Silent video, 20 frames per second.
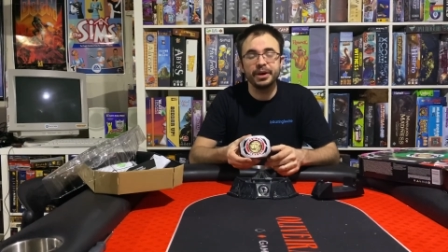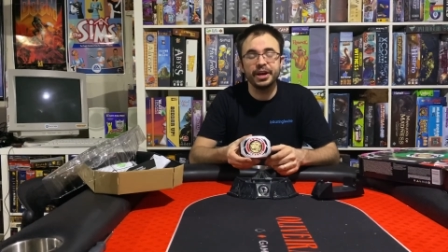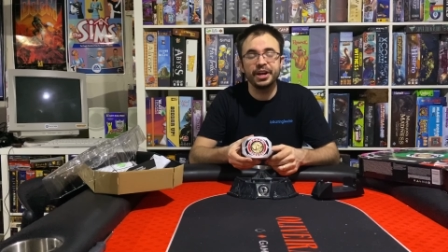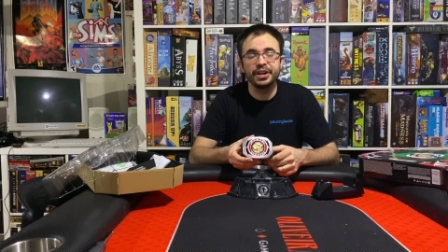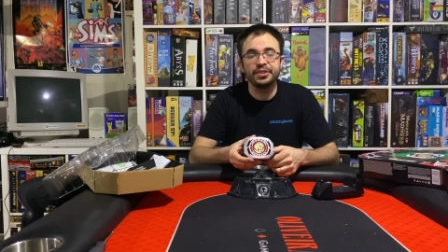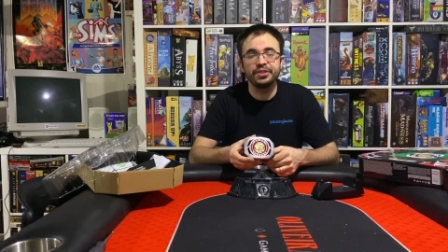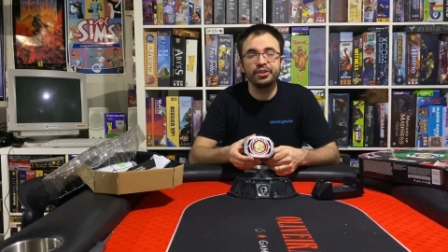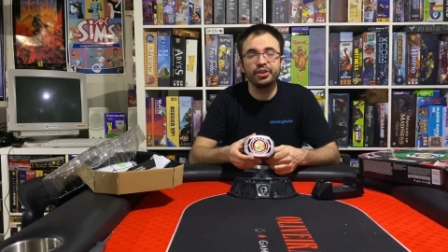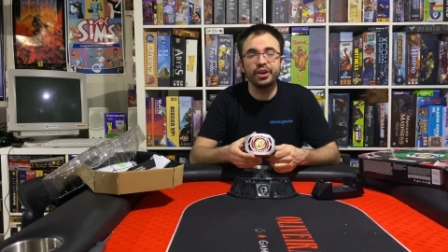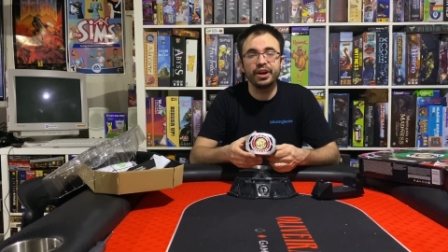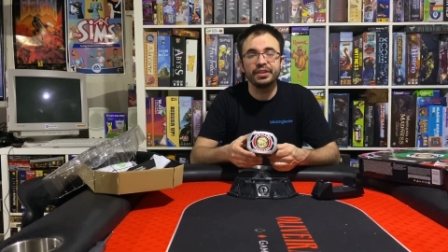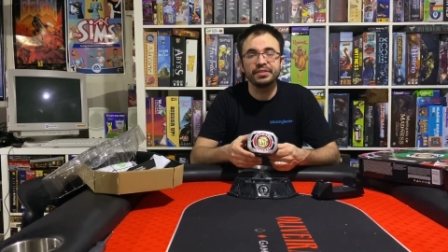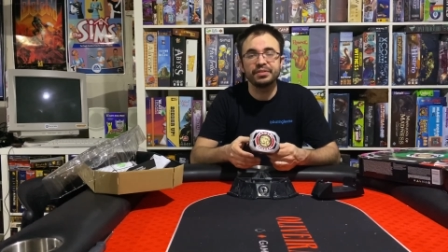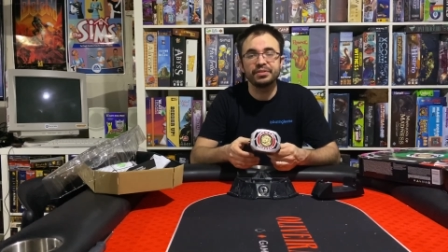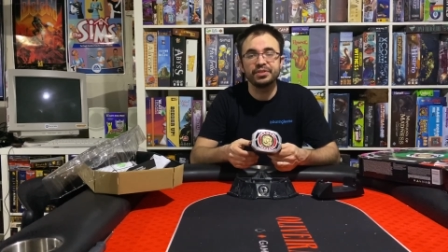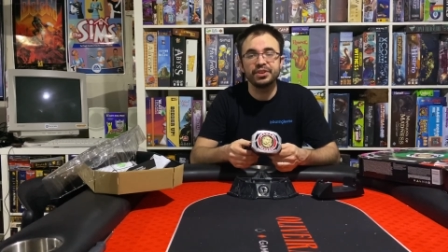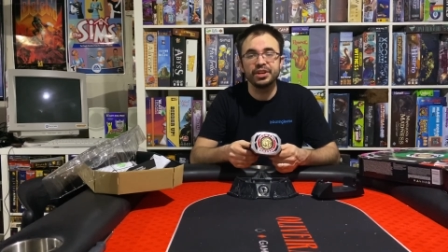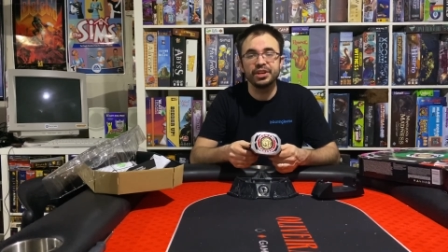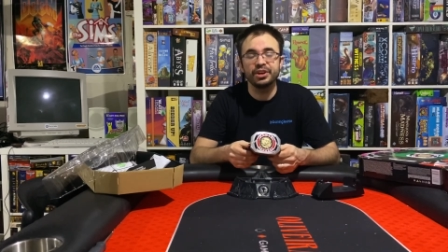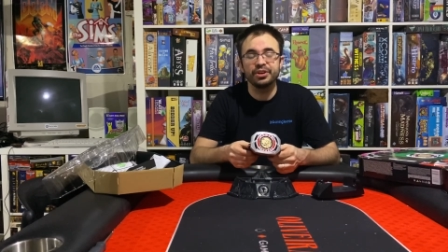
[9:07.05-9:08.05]
anything you guys have
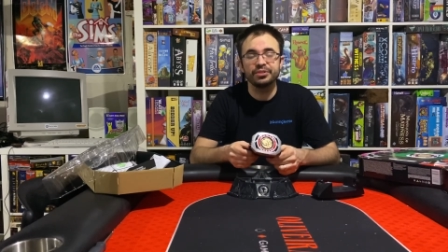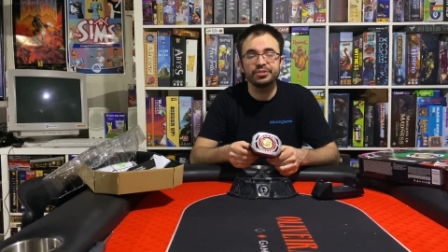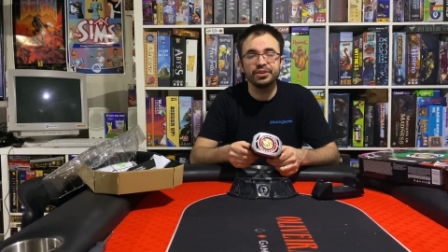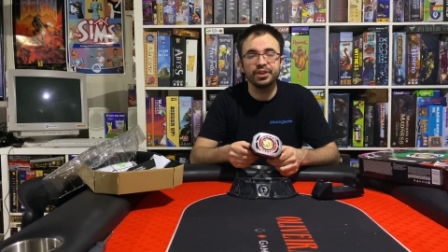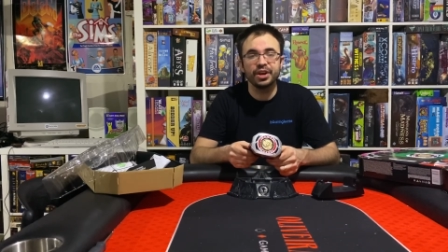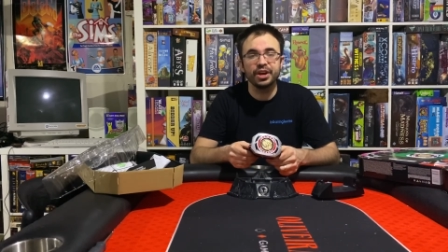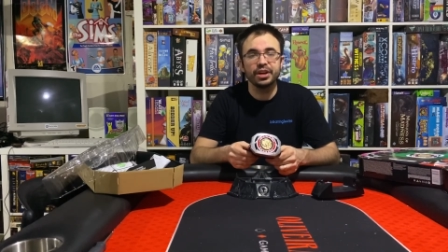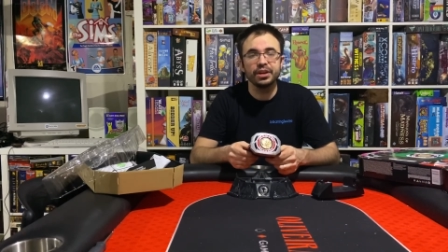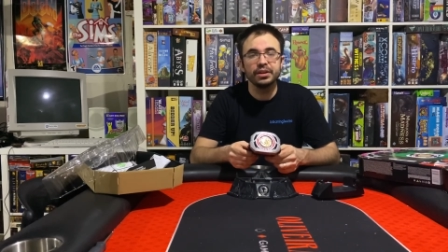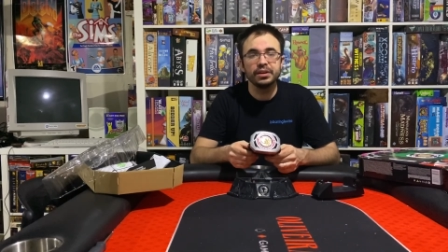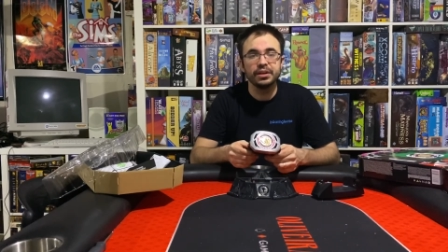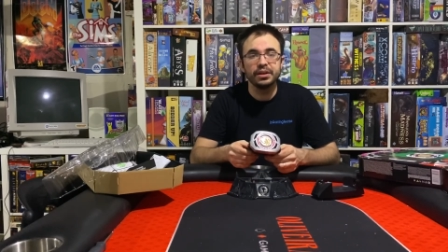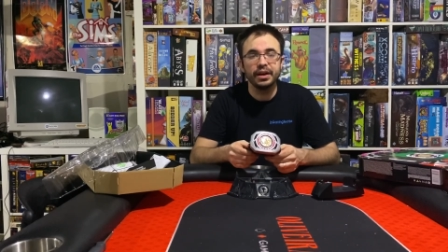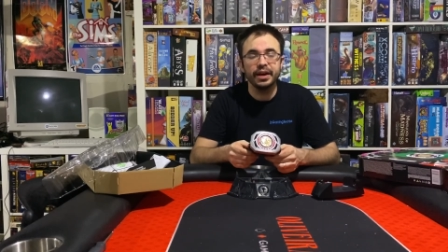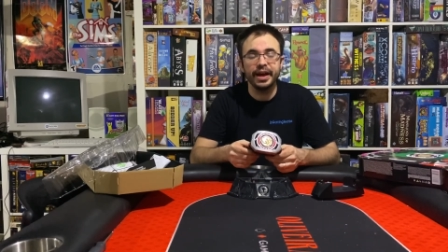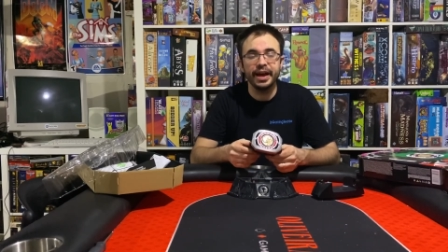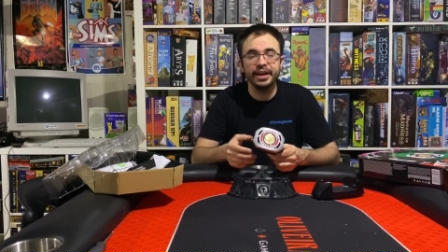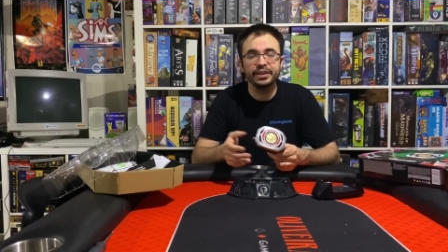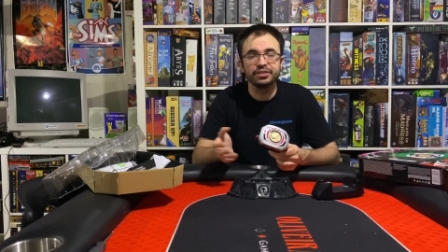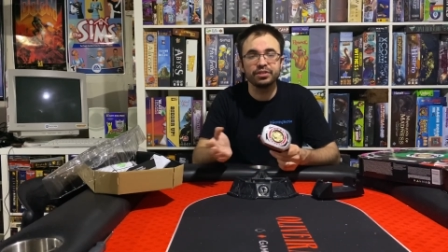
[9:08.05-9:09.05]
seen here today,
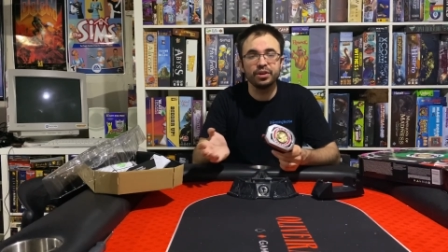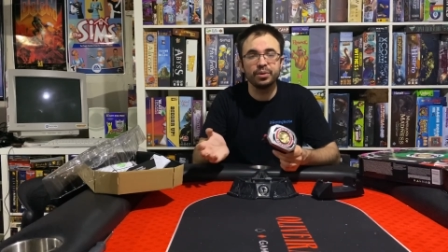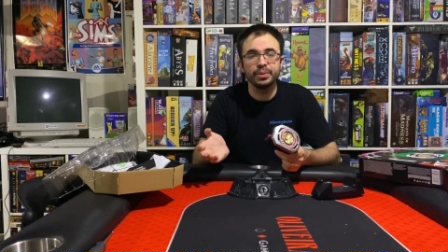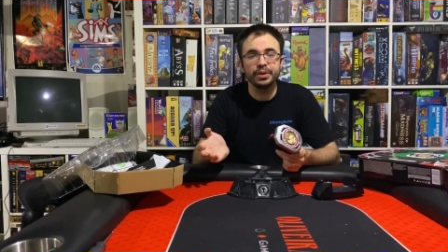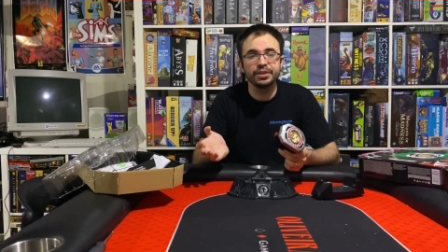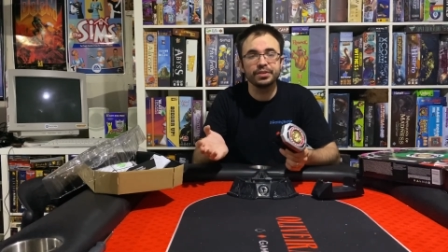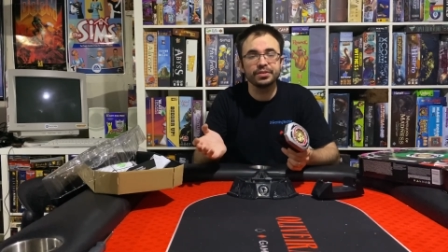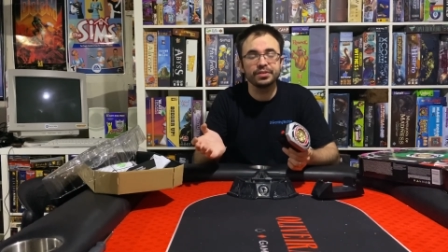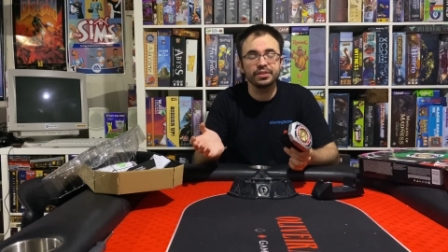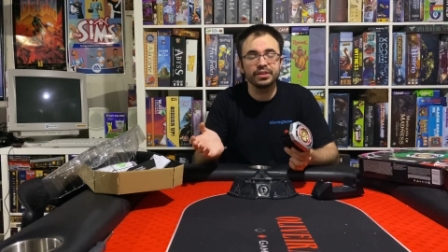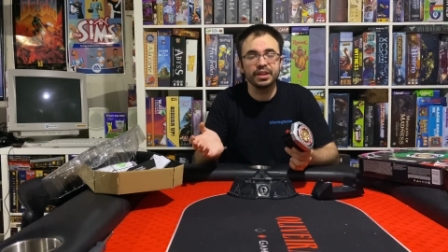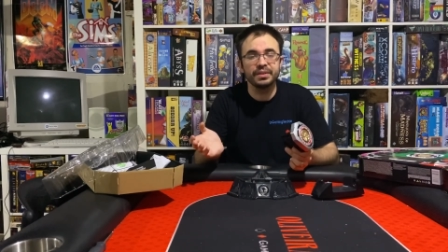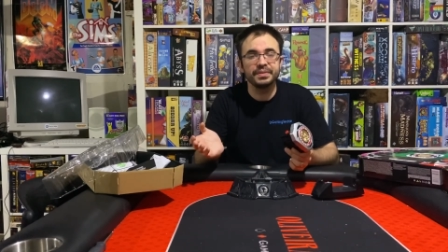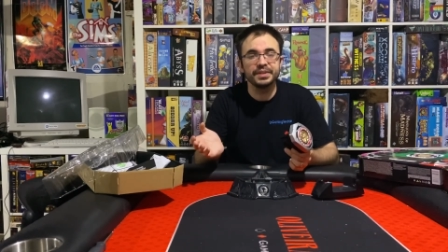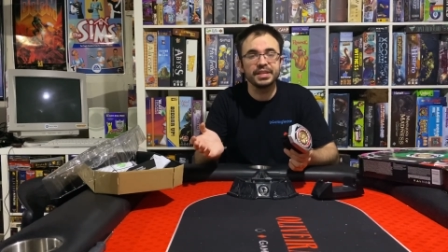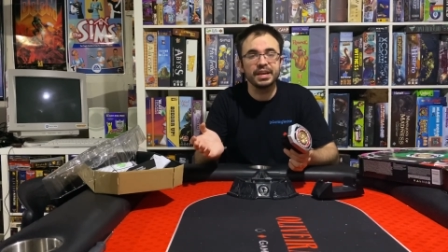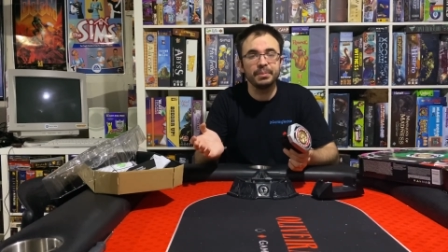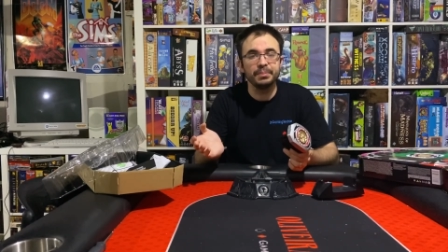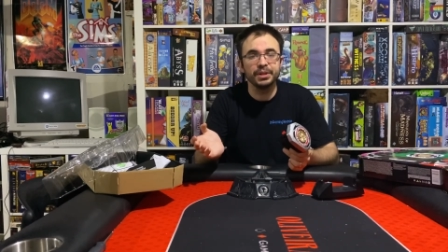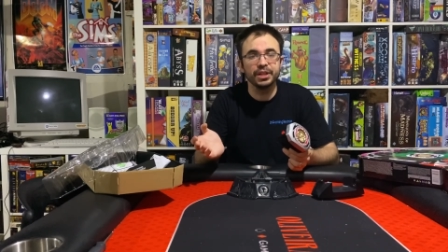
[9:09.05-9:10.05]
as always, leave it
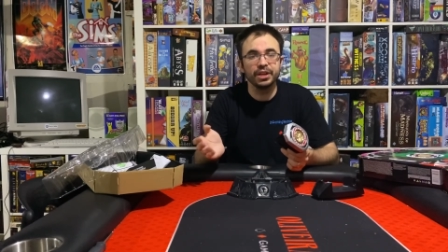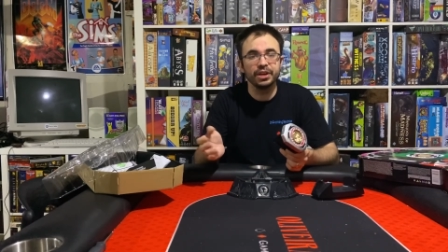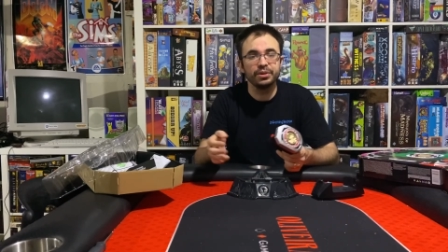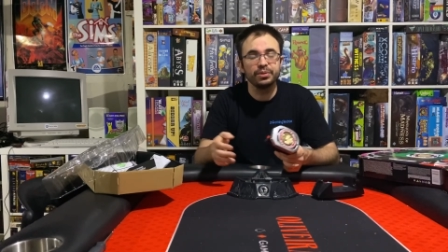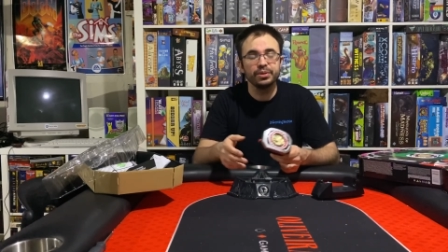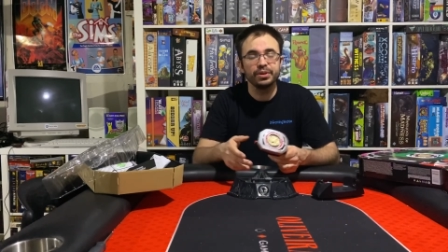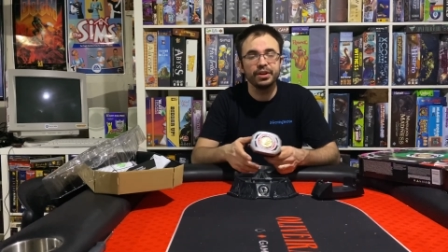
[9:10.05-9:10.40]
down below.